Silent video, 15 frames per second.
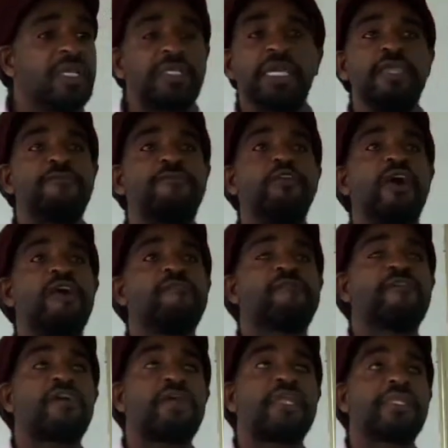So if you have,
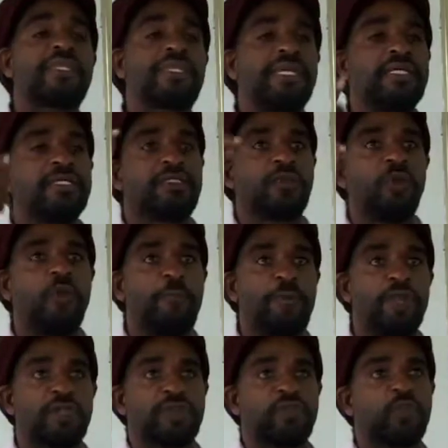for instance, 2
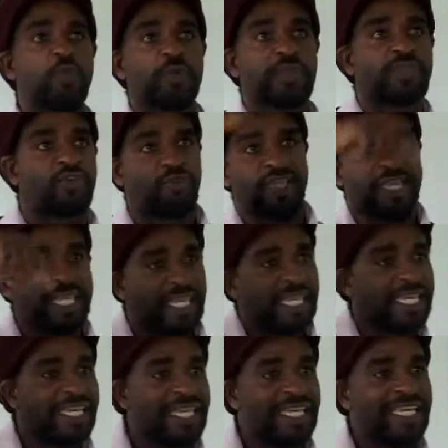plus root 3
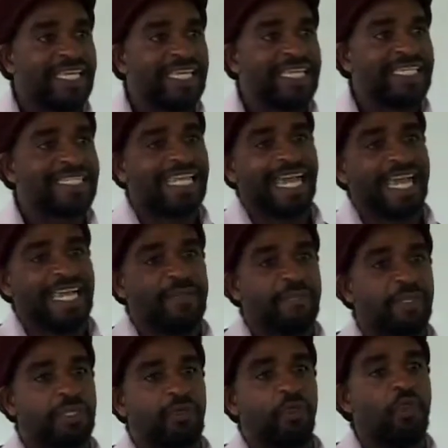
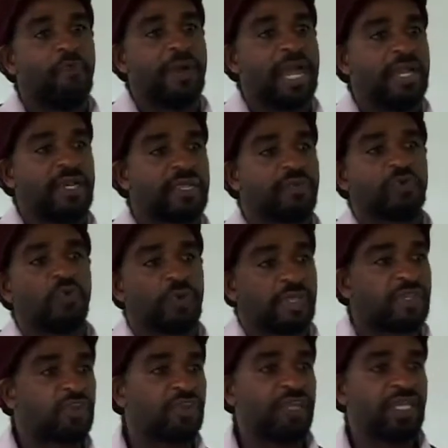times 2 minus root
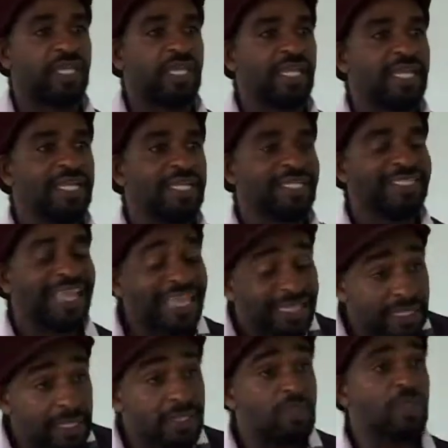3, that
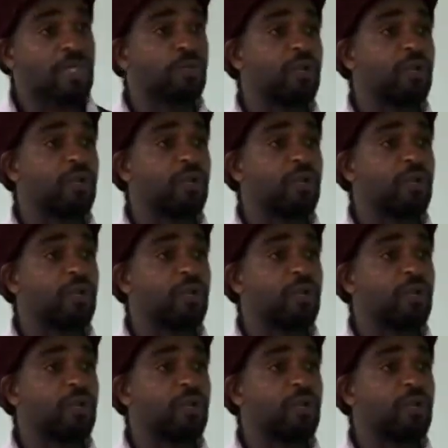is just